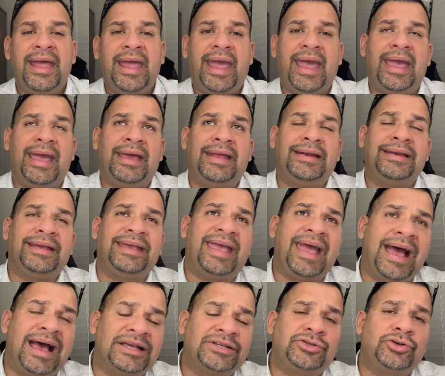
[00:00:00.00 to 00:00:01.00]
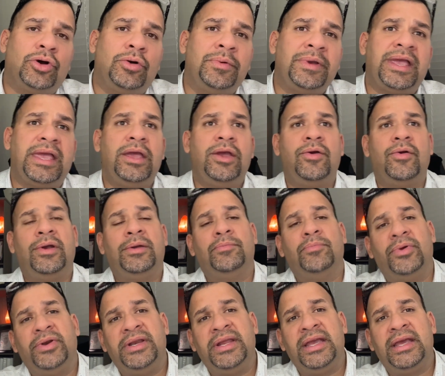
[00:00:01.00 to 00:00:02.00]
And gas over here in
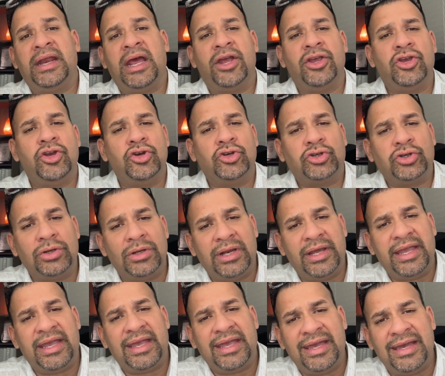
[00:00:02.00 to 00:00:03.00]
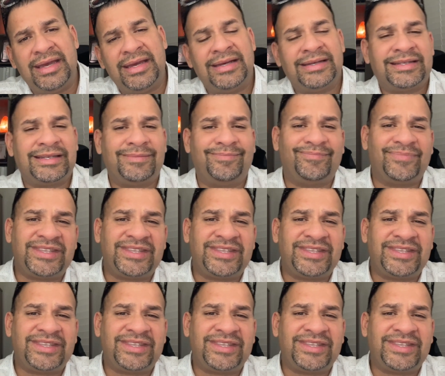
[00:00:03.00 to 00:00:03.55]
Bonita usually is